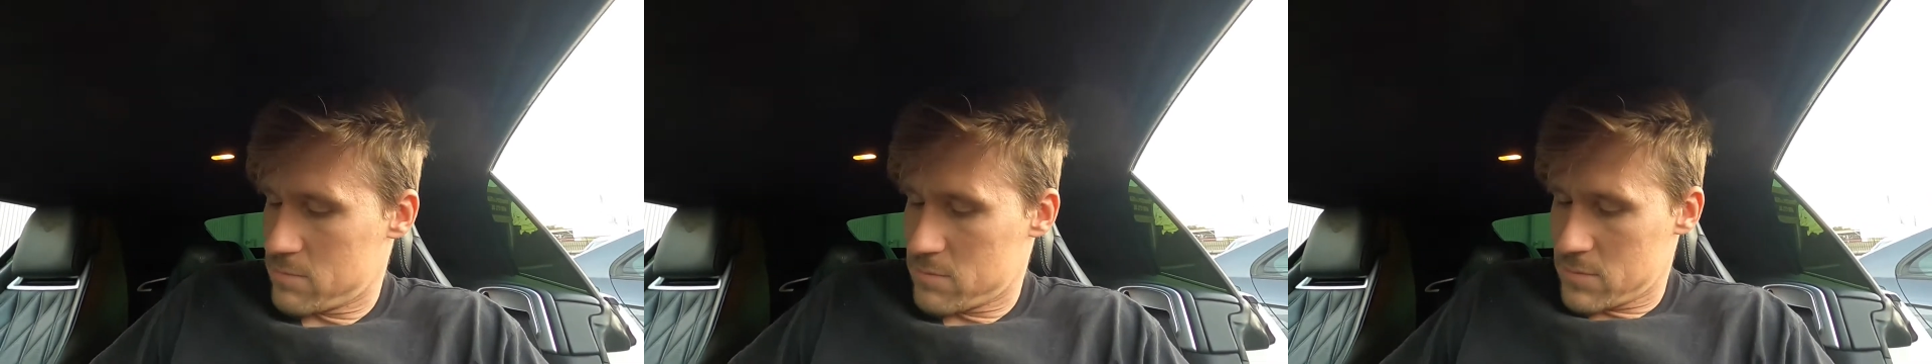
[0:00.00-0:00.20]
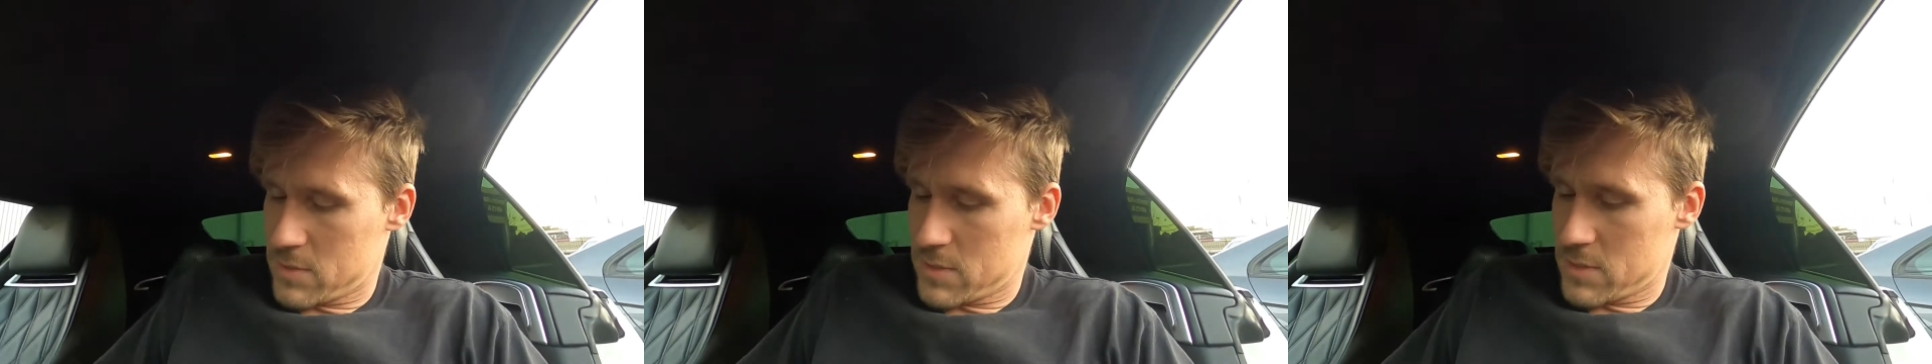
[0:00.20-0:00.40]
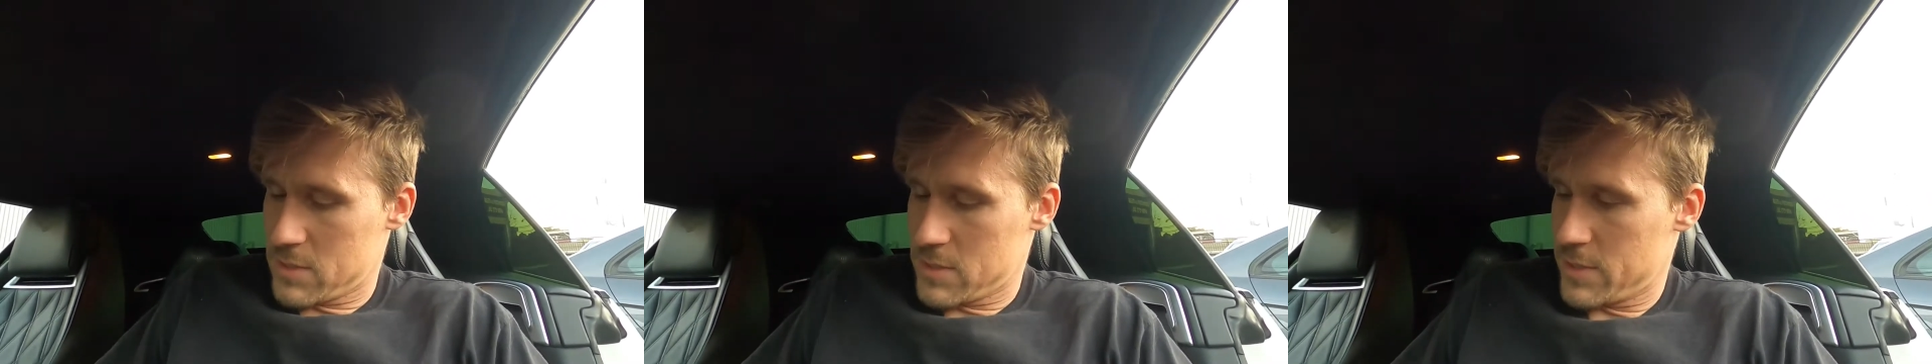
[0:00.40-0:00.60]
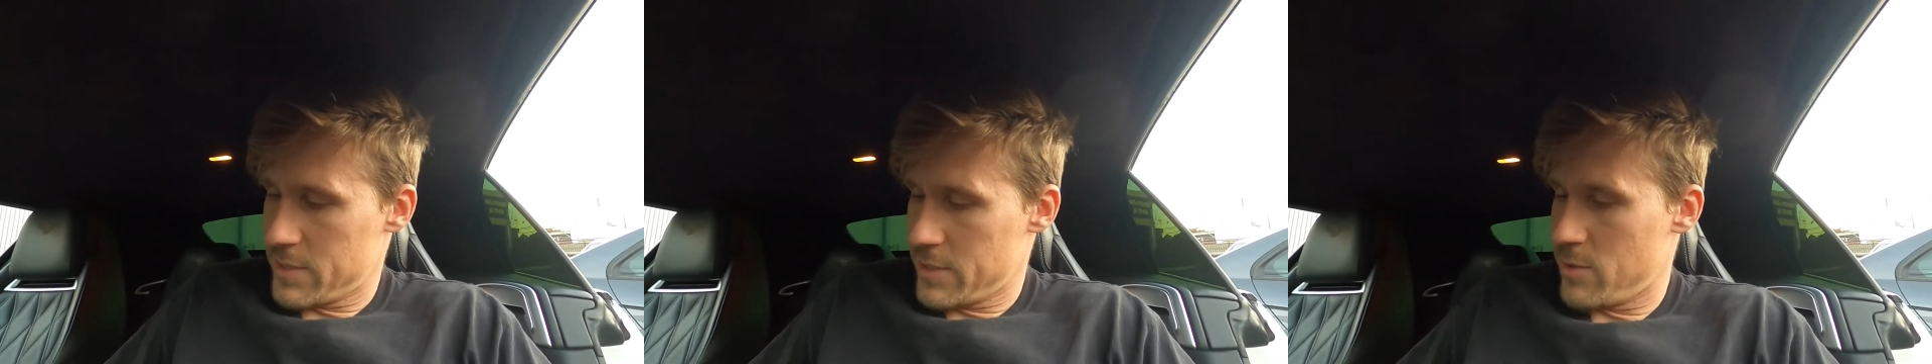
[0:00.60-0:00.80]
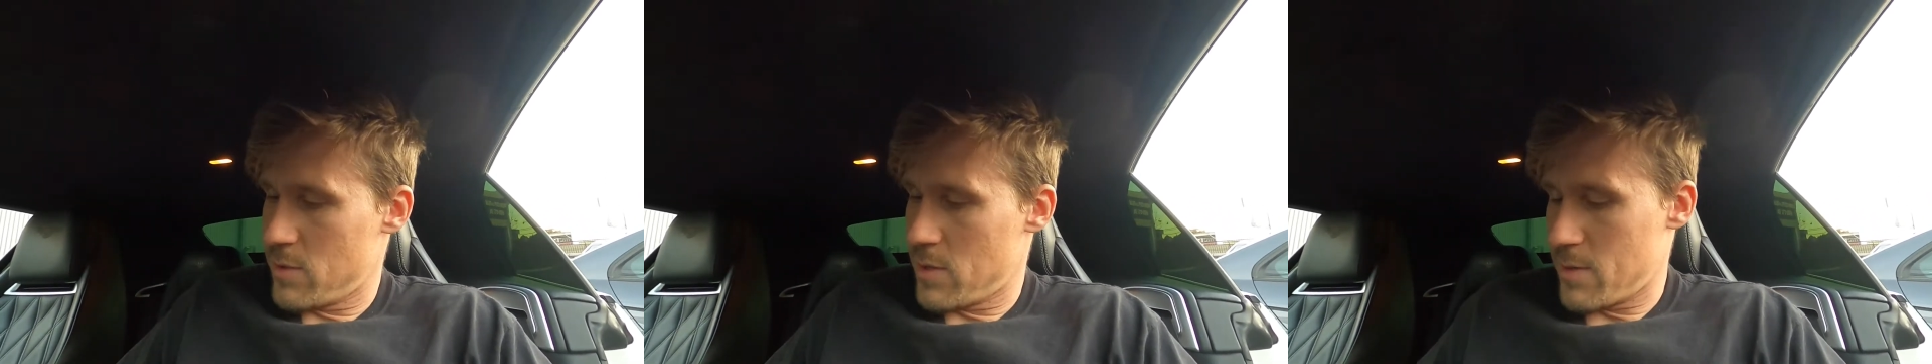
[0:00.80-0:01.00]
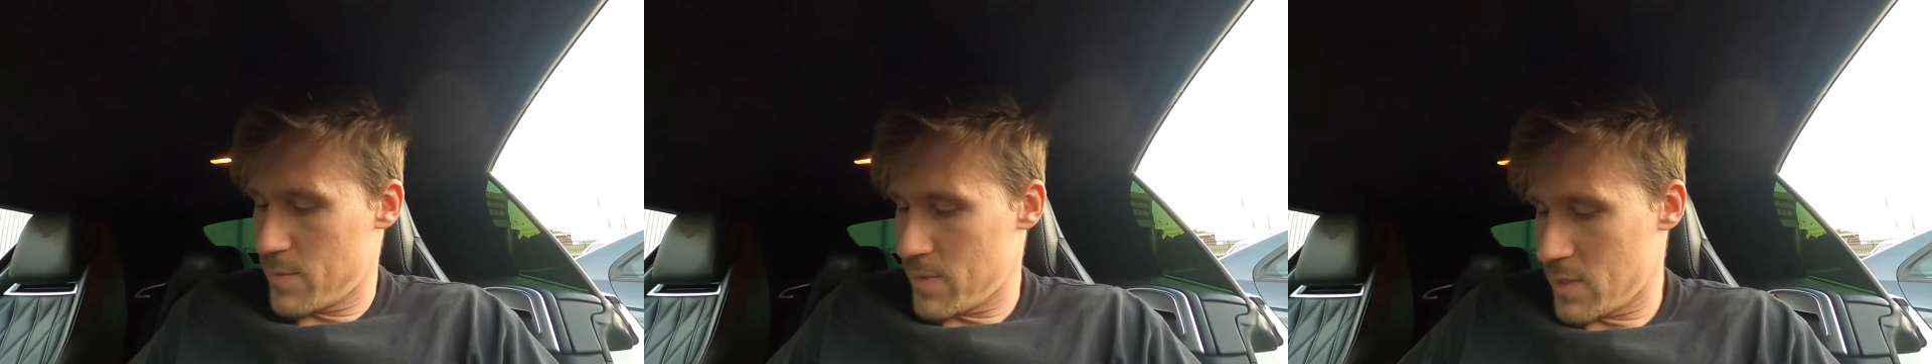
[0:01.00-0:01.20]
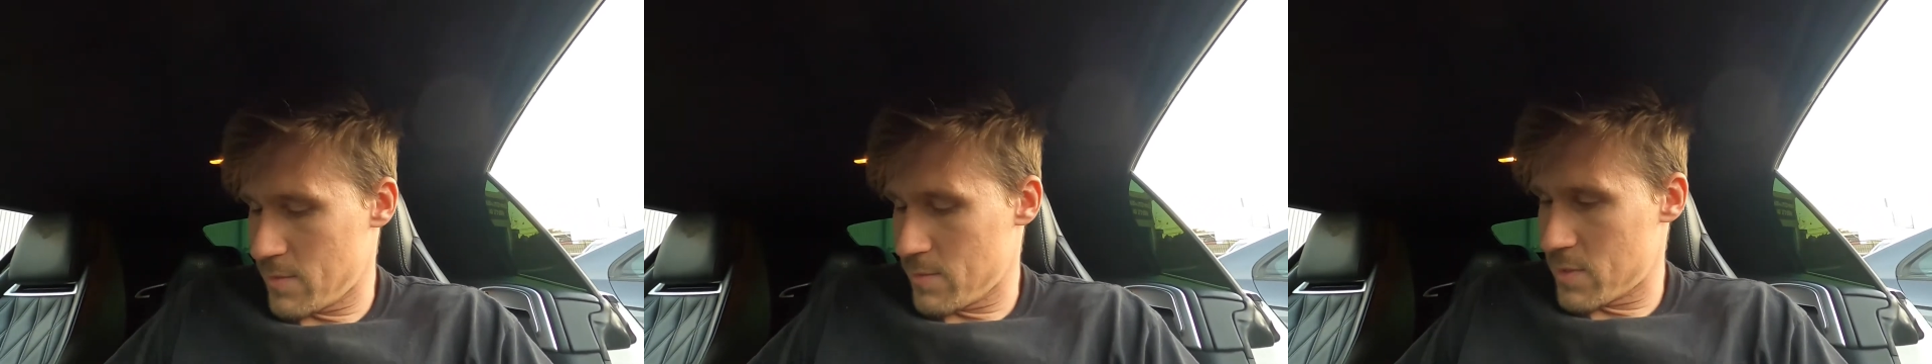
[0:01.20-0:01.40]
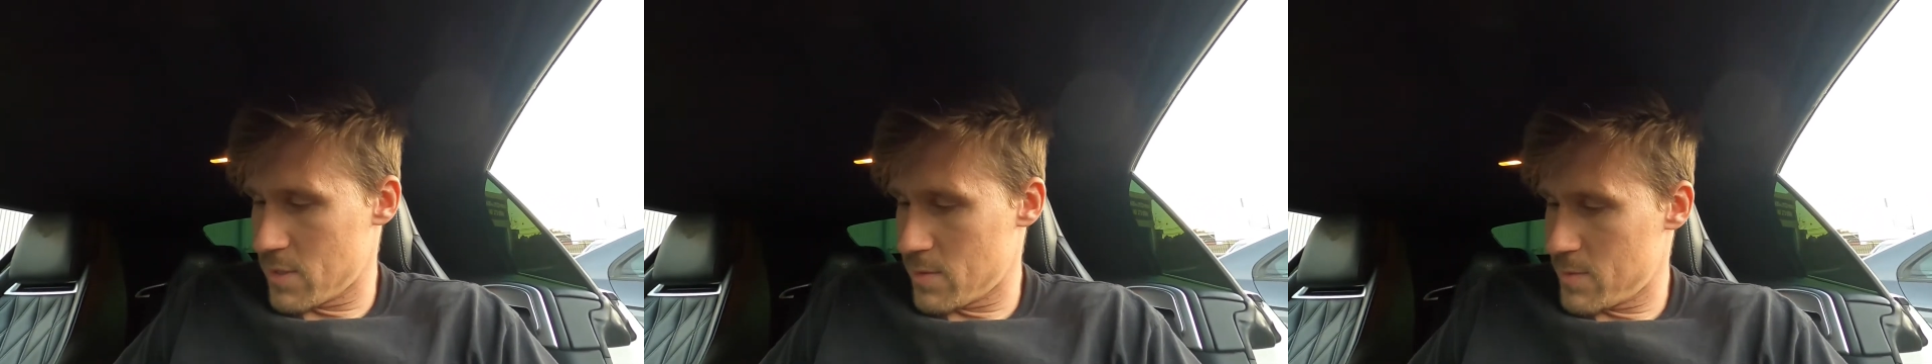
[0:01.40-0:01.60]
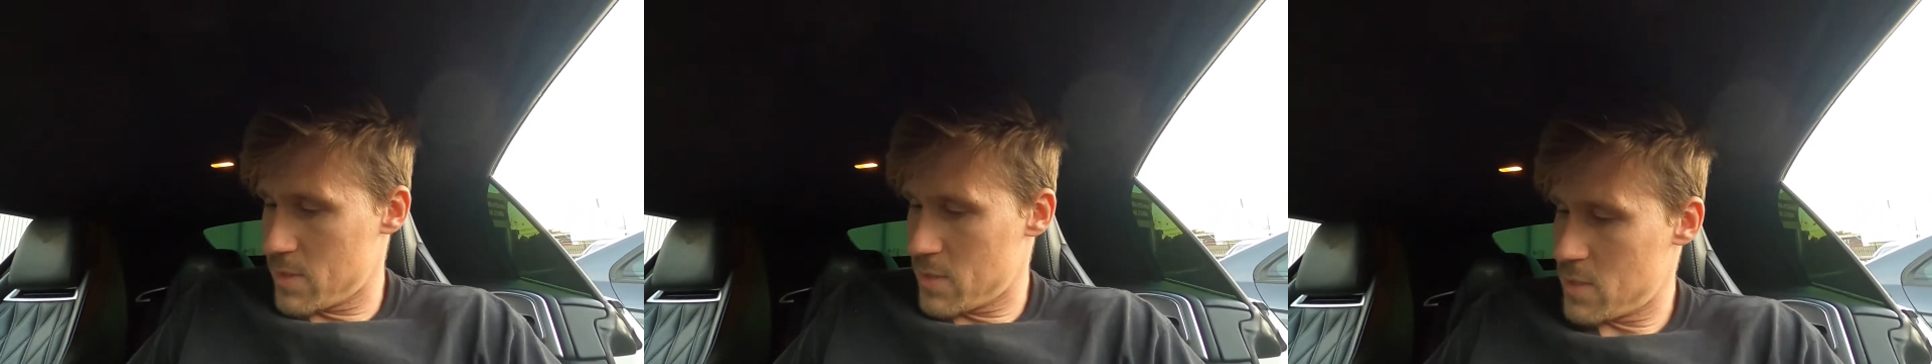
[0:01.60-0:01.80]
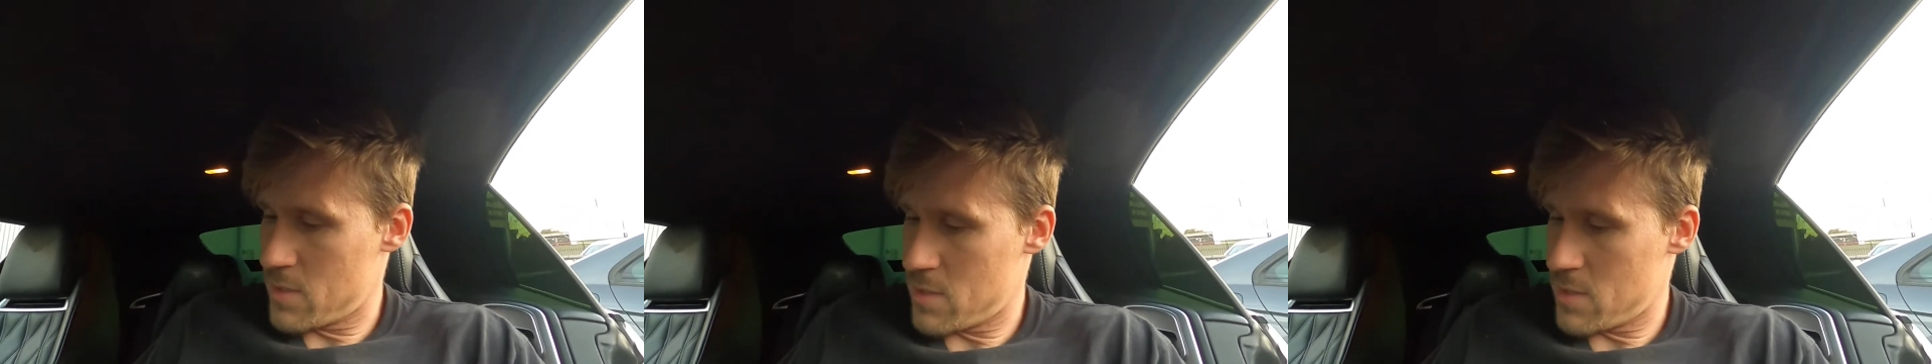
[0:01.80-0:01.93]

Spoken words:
Here you are, man, I'm coming.